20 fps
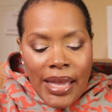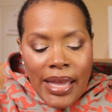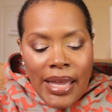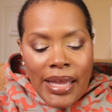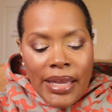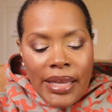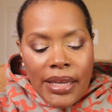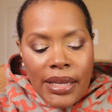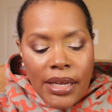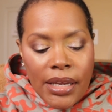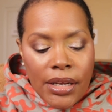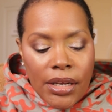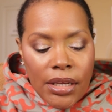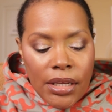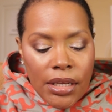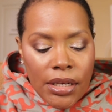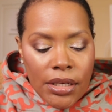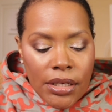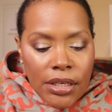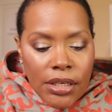And
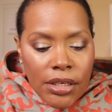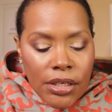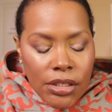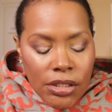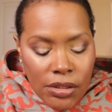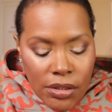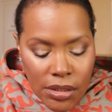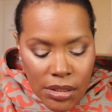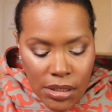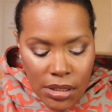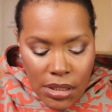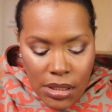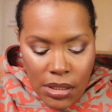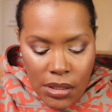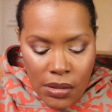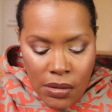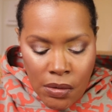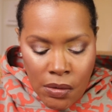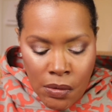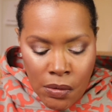it is
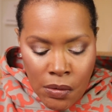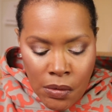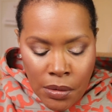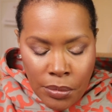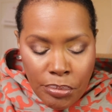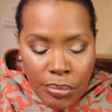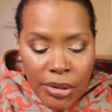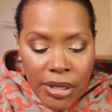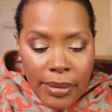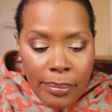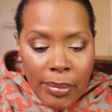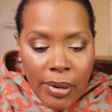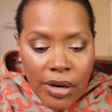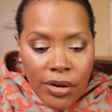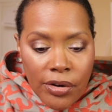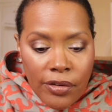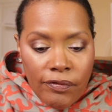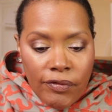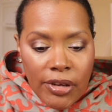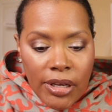the
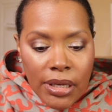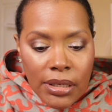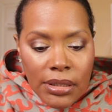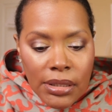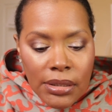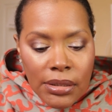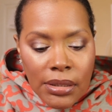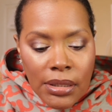BPerfect